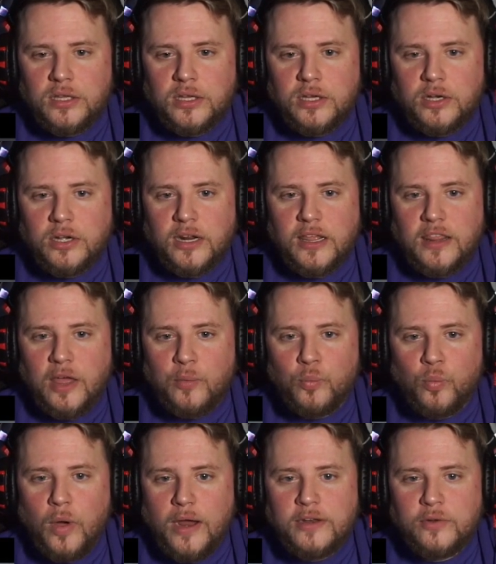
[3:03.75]
We're gonna get that
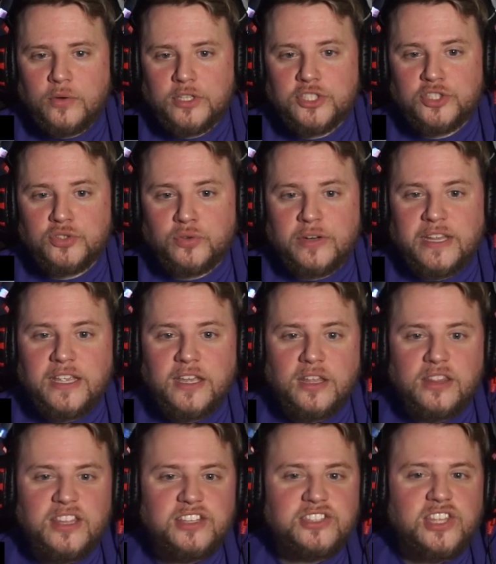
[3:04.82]
white noise shriek.
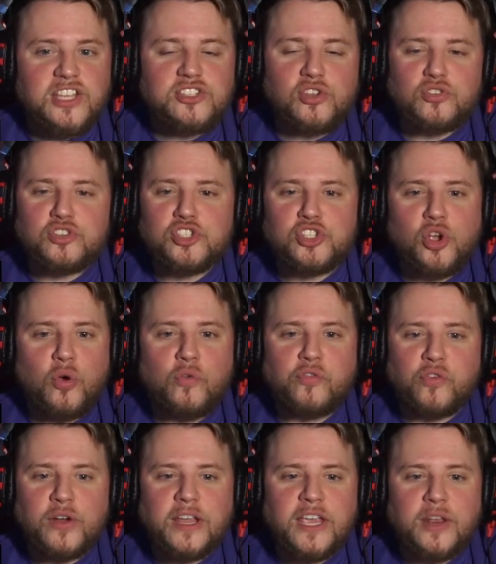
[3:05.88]
These things are so
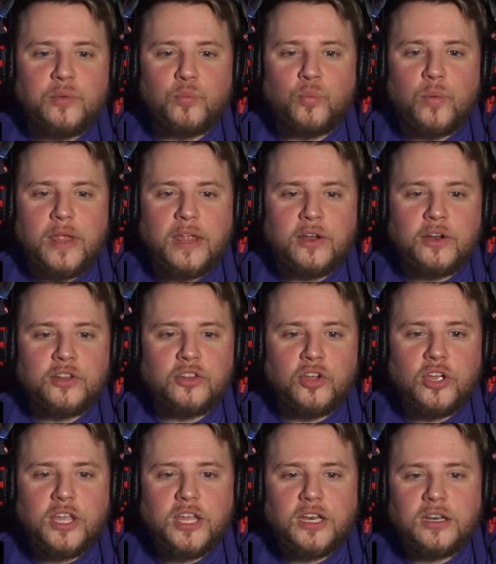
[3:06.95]
freaking weird
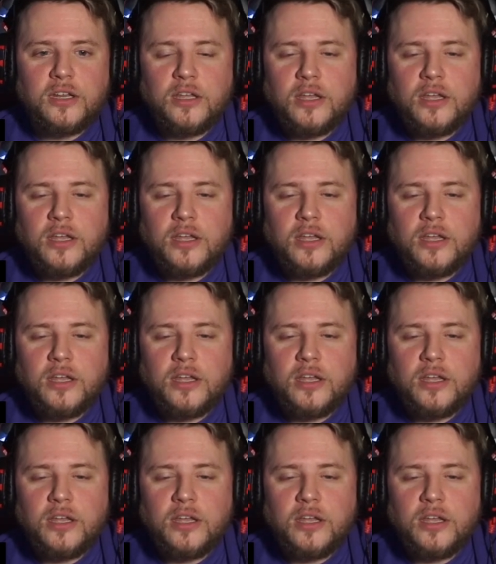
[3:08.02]
looking.